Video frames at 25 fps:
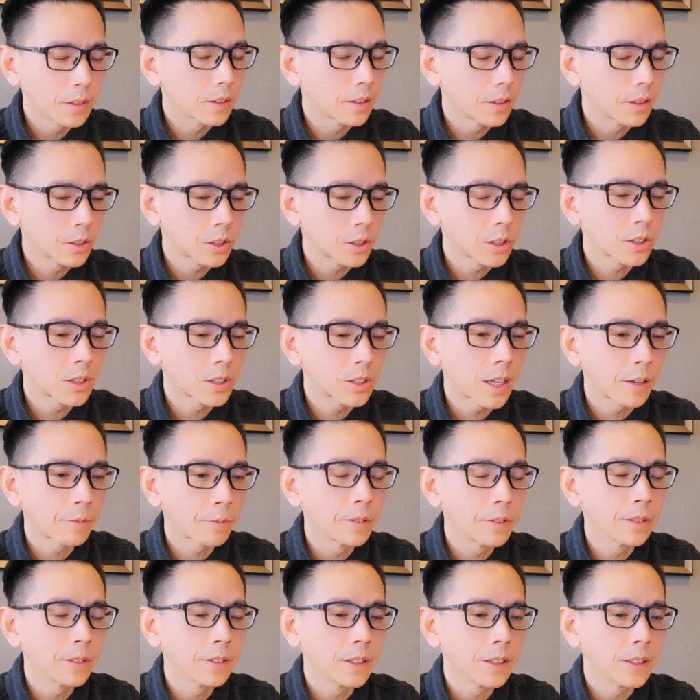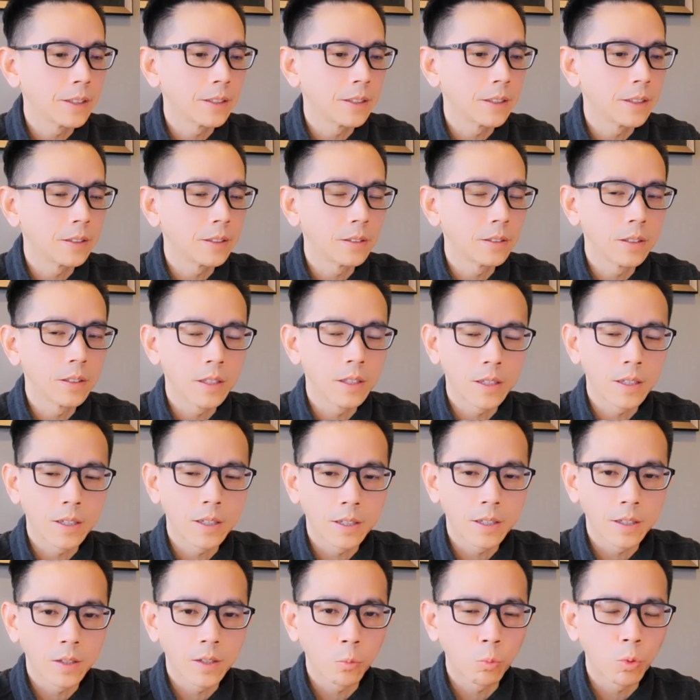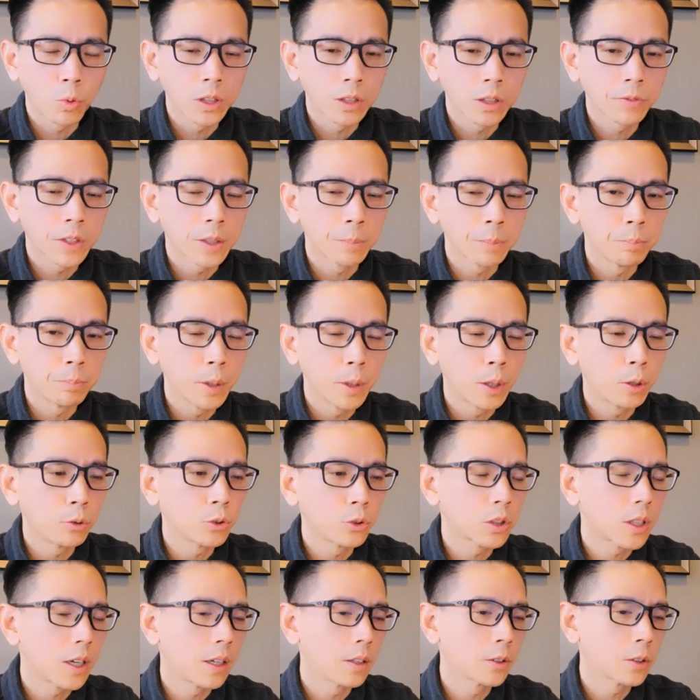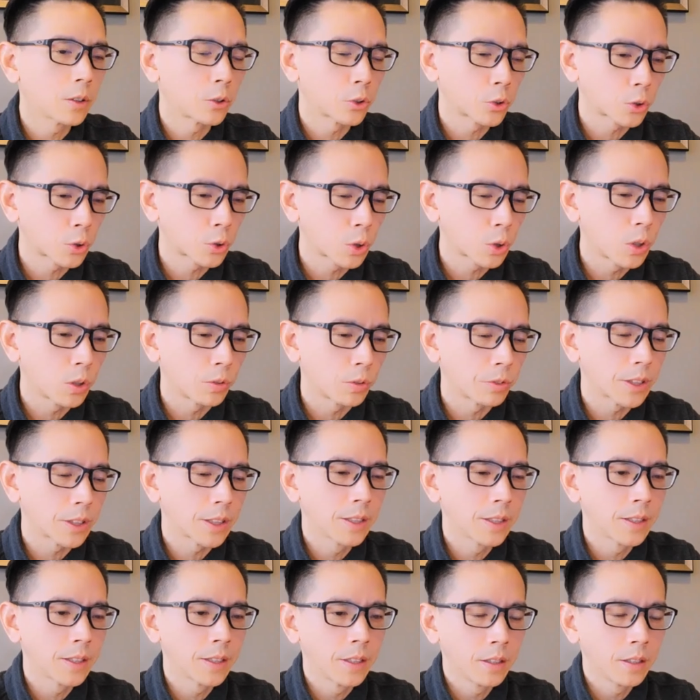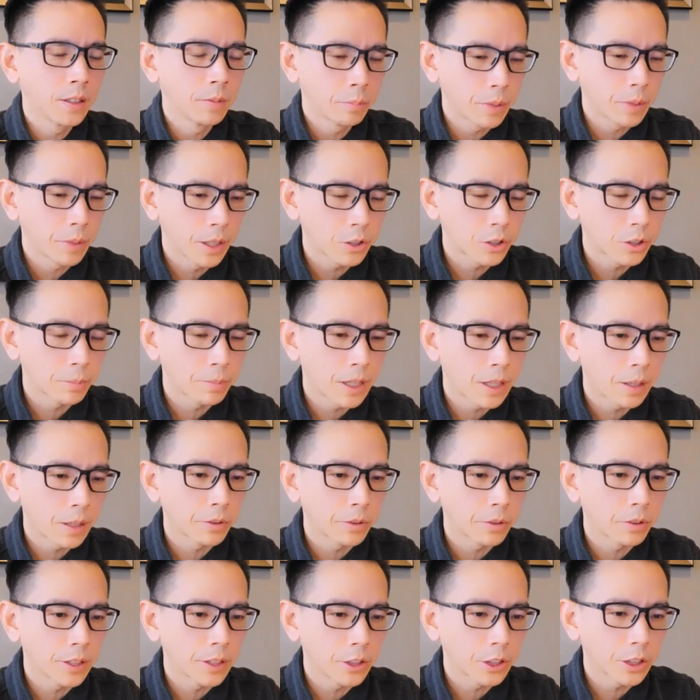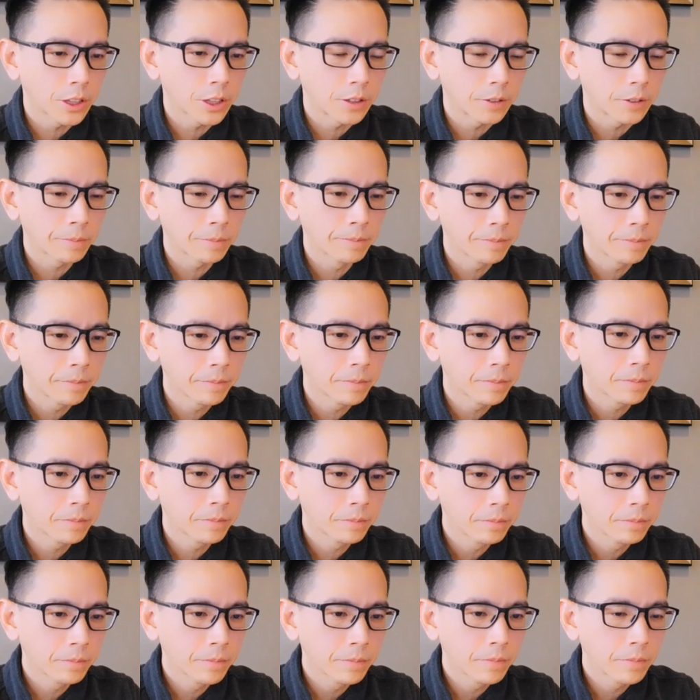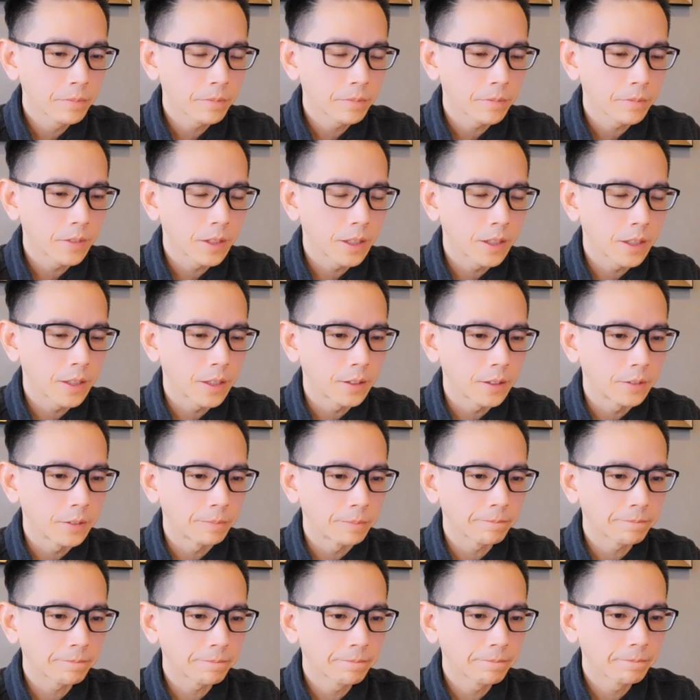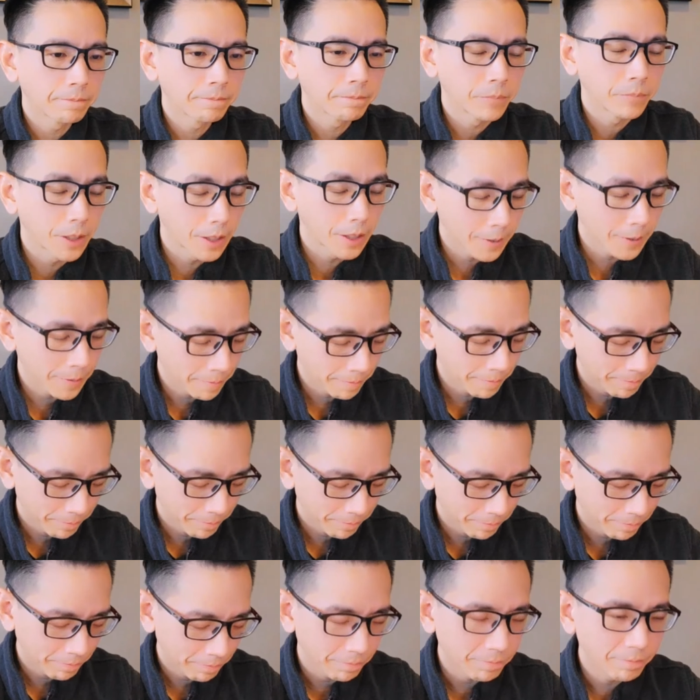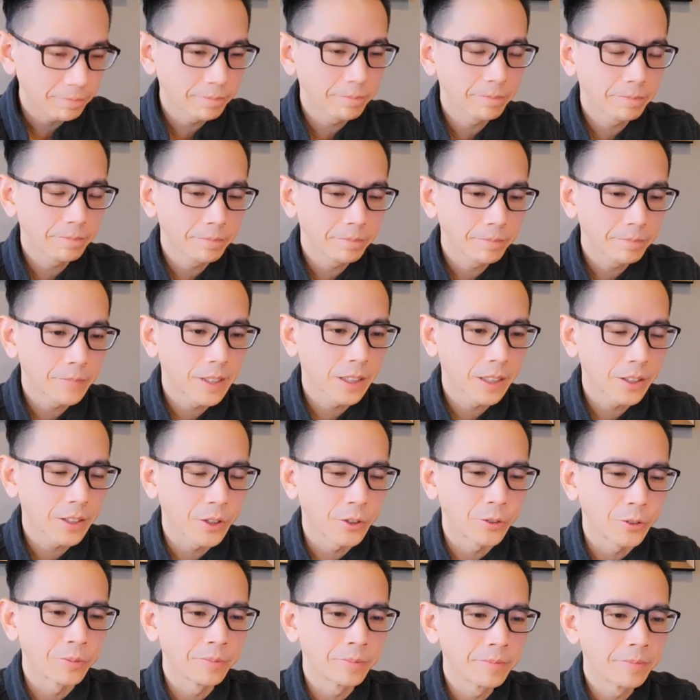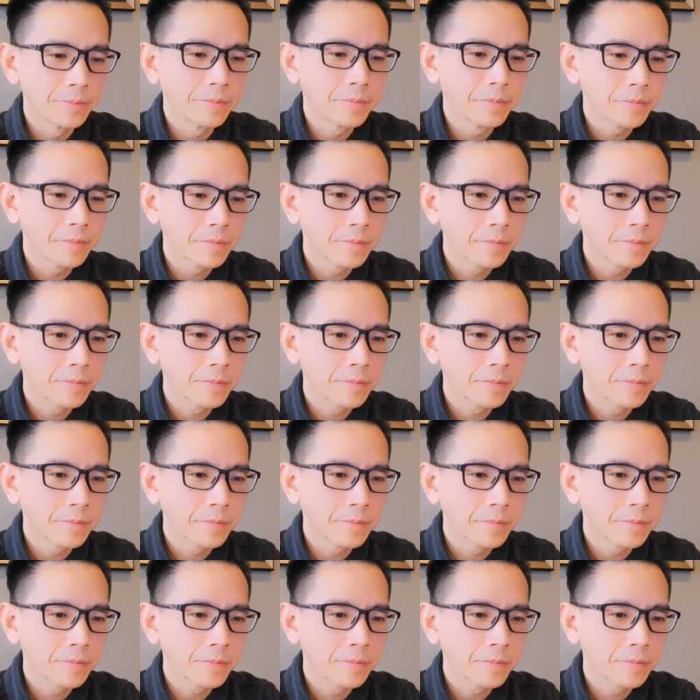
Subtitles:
This is definitely one of the most underserved patient population. And yeah, thank you.